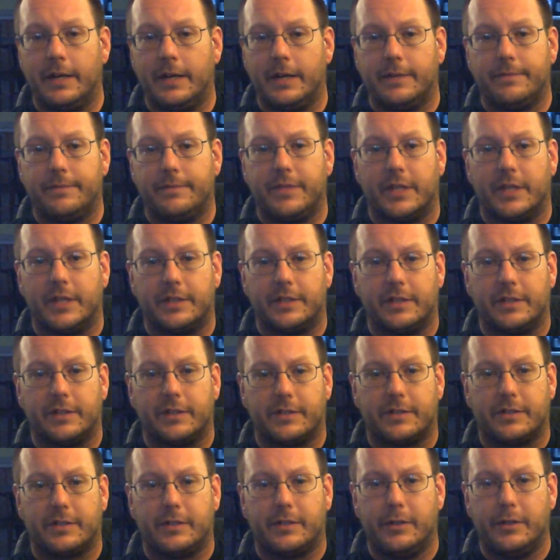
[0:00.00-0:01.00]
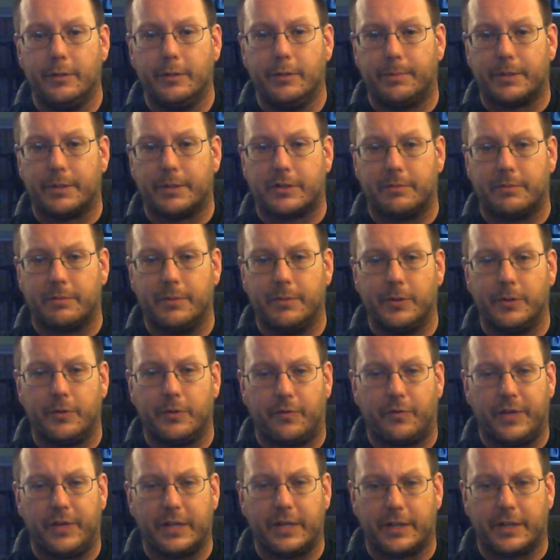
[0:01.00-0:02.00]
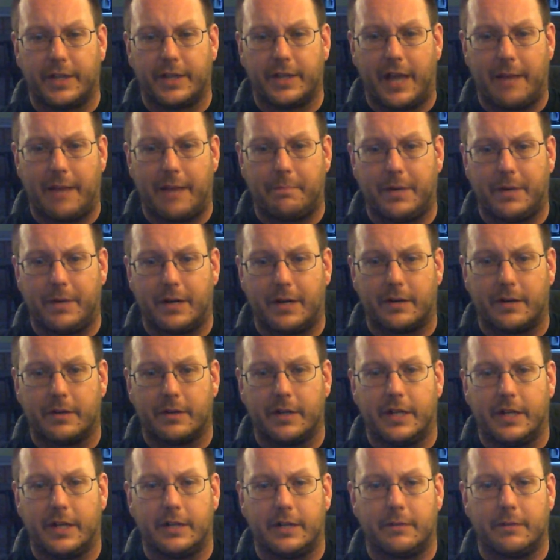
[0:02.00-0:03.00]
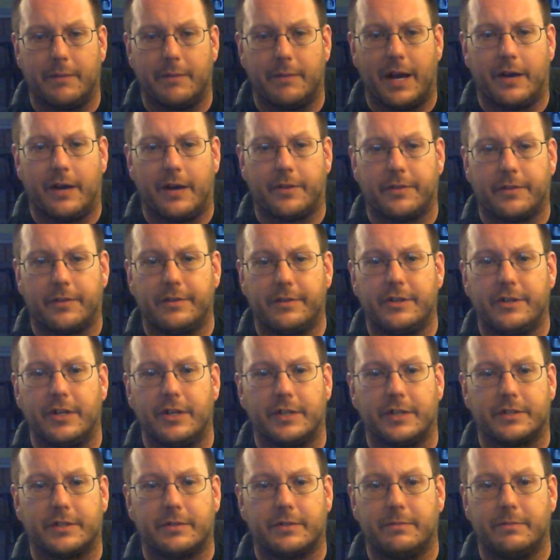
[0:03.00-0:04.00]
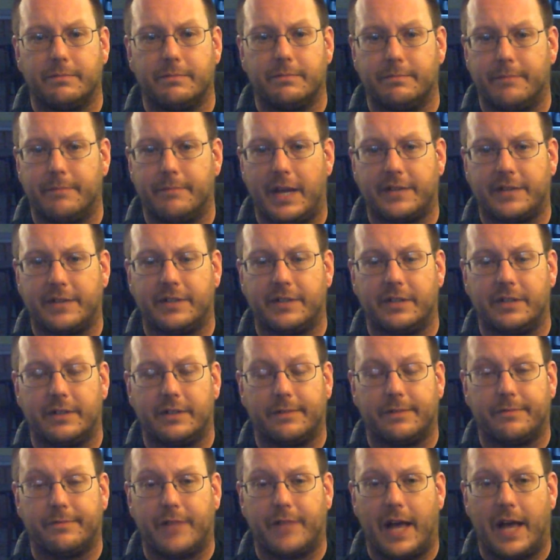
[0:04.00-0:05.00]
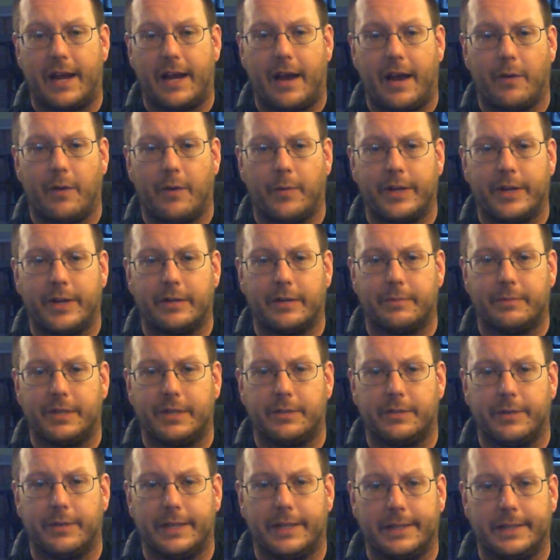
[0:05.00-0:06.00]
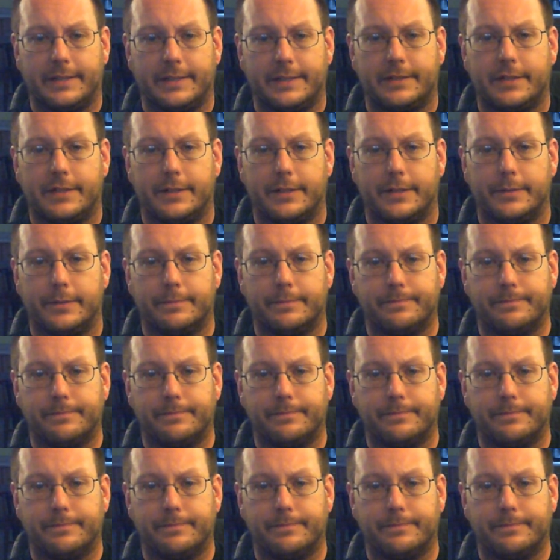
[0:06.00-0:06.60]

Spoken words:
the super smooth feel of that beer in your mouth just makes it the flat-out winner between these two.